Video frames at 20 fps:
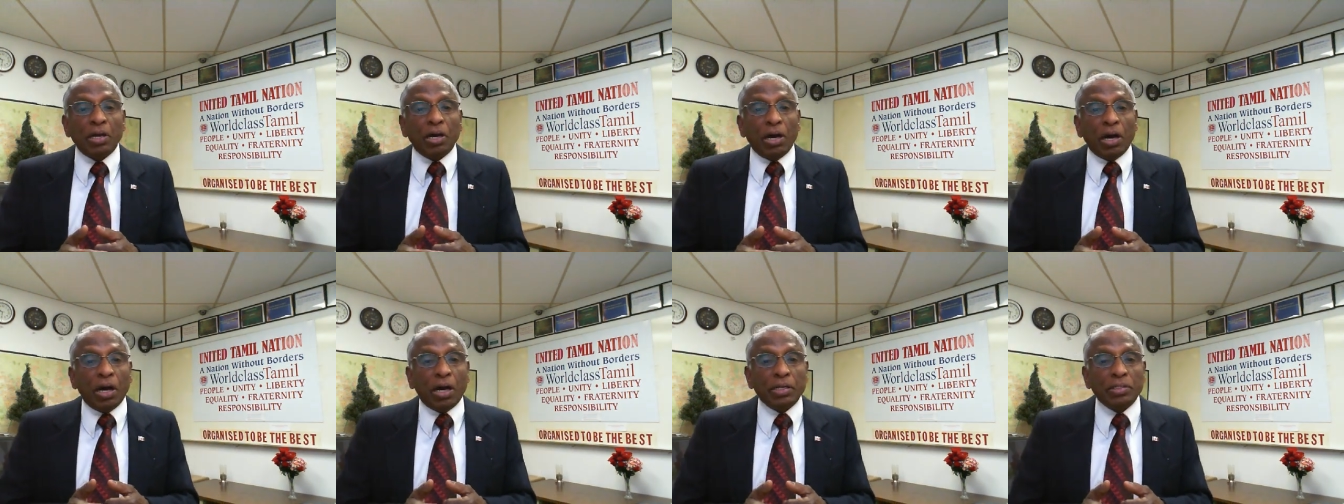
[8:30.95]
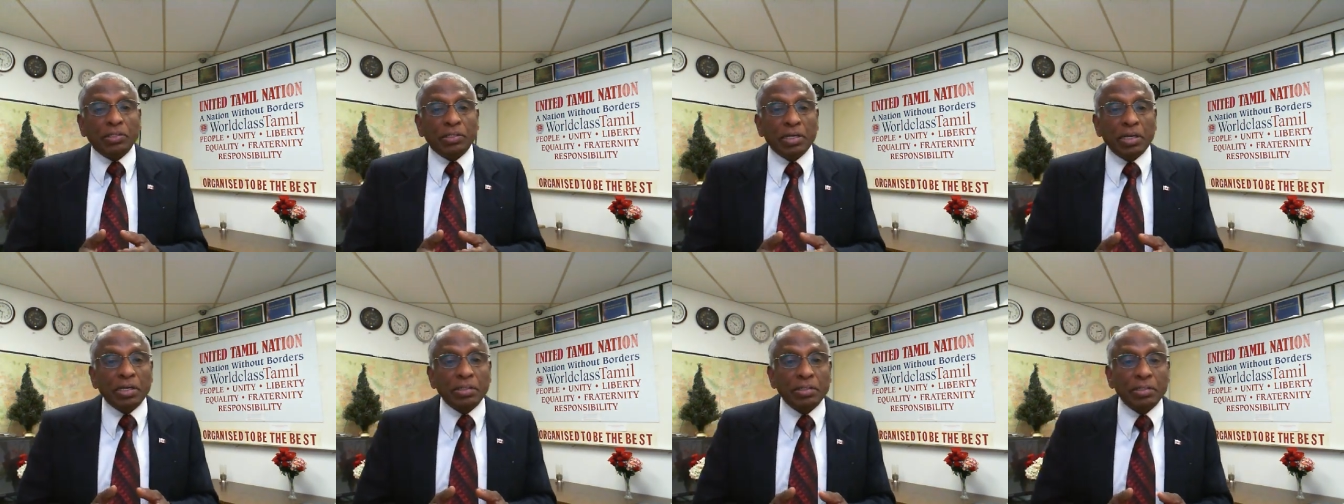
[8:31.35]
are
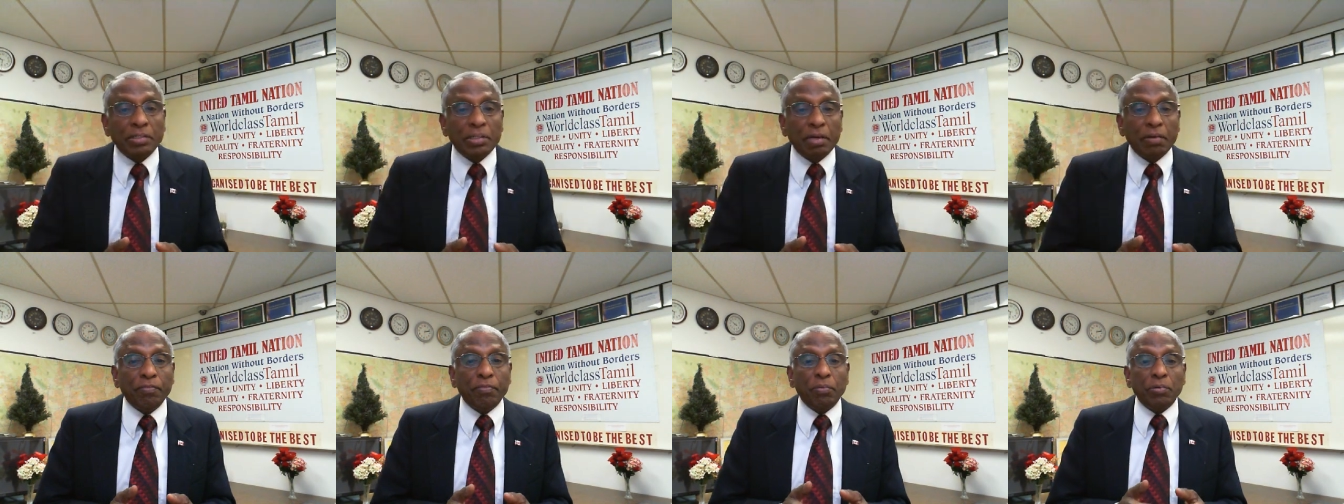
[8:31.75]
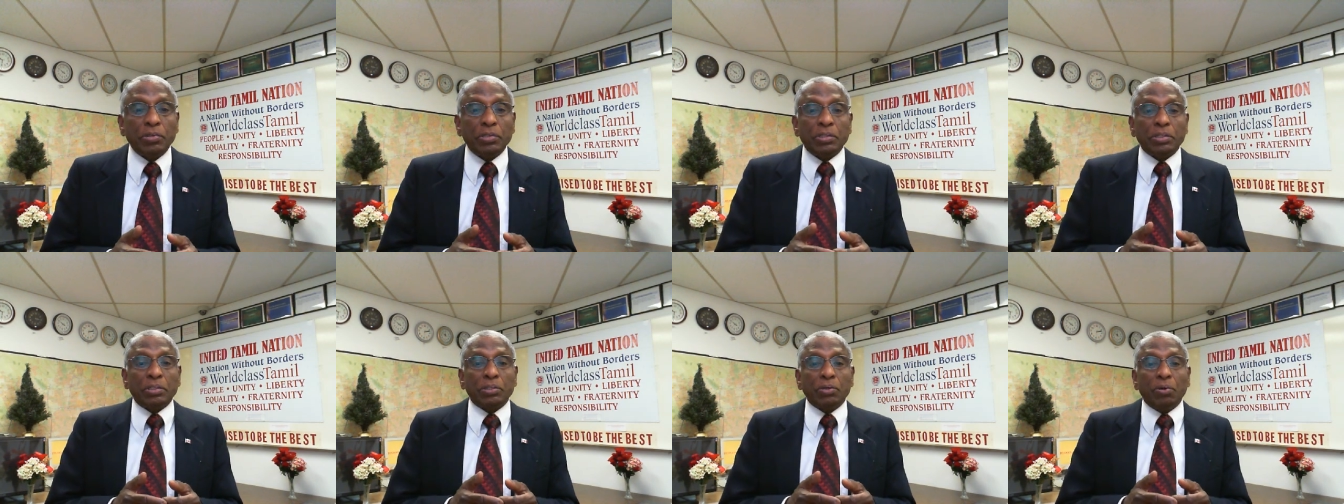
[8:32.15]
just the foot
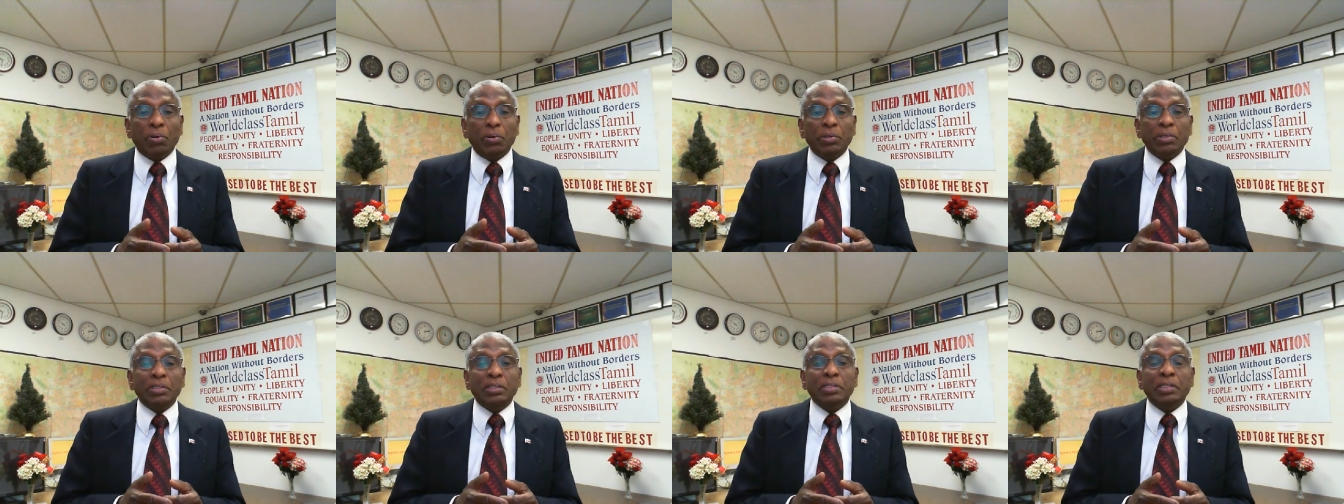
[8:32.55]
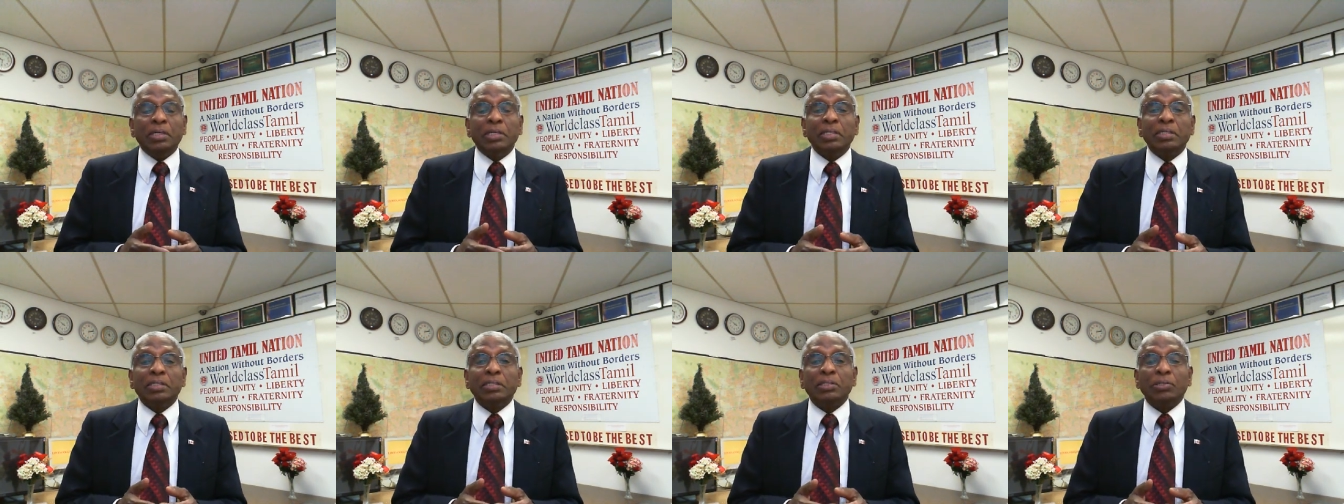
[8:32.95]

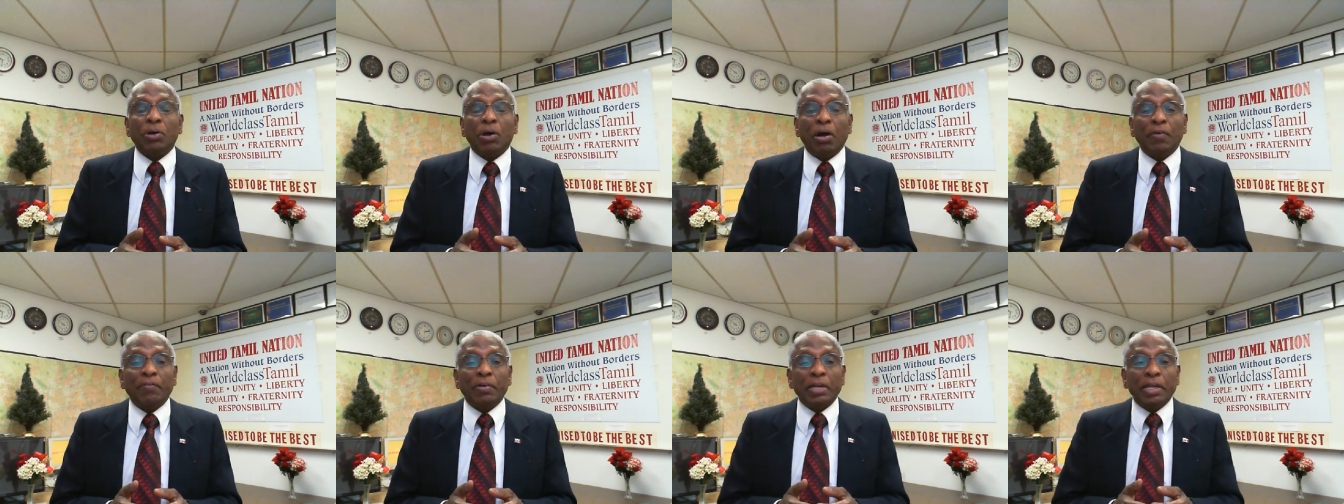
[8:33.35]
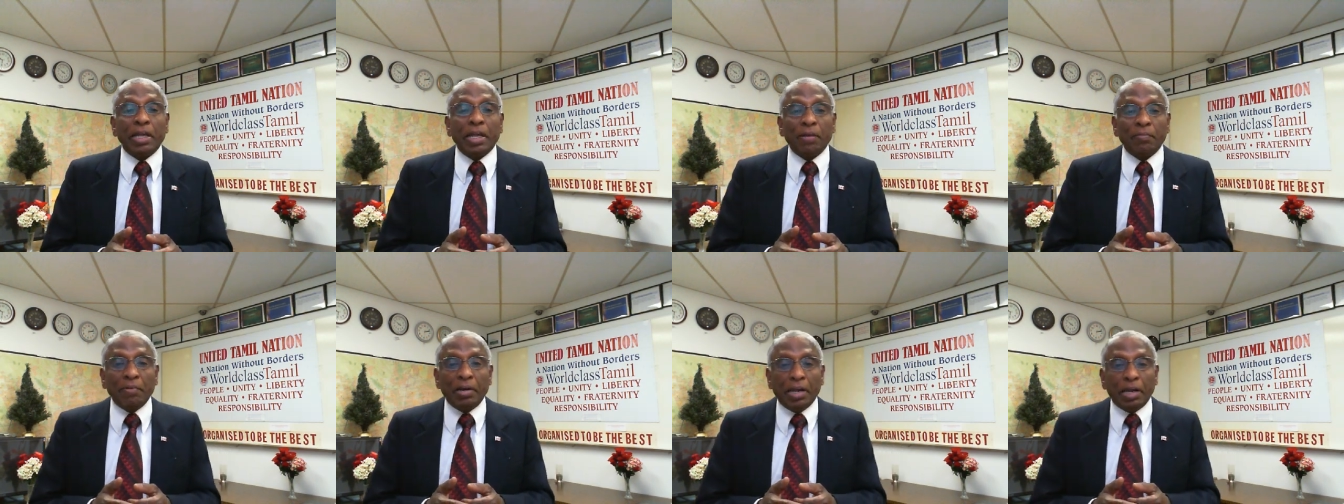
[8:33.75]
soldiers of an
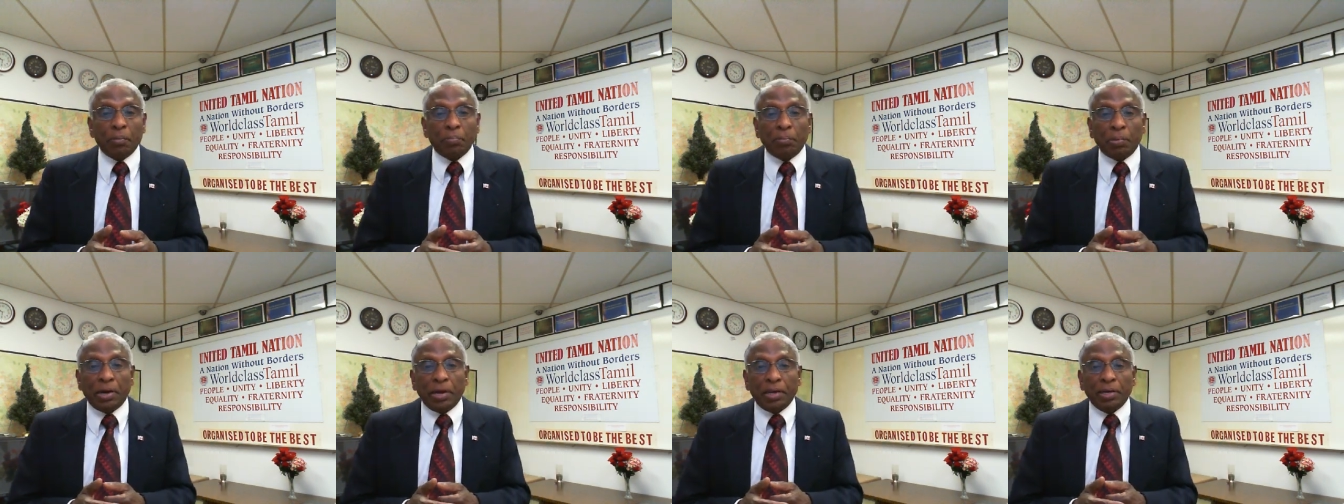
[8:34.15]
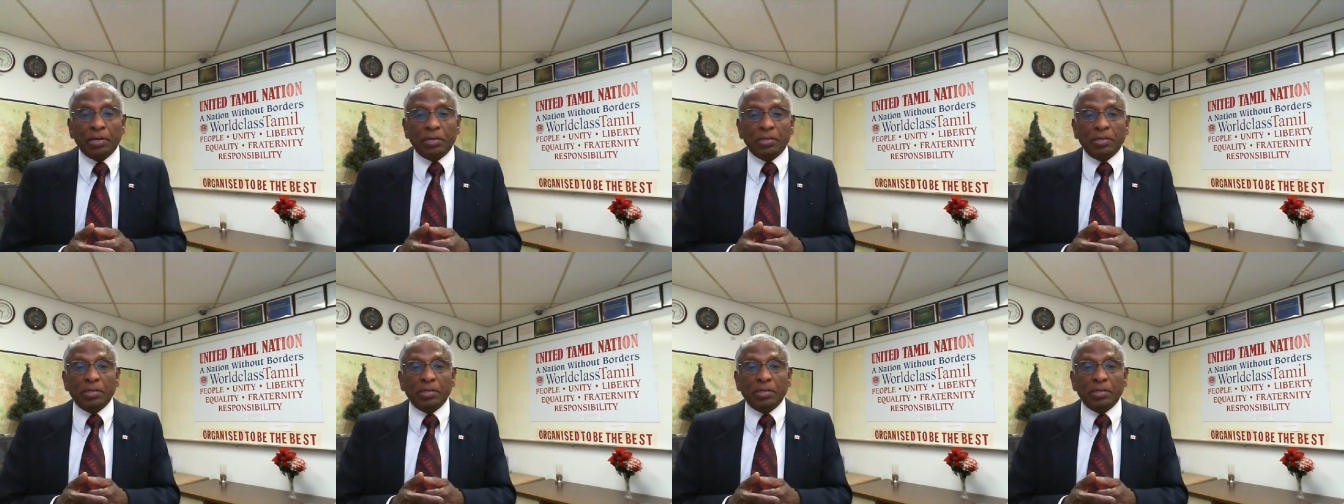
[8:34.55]
evil empire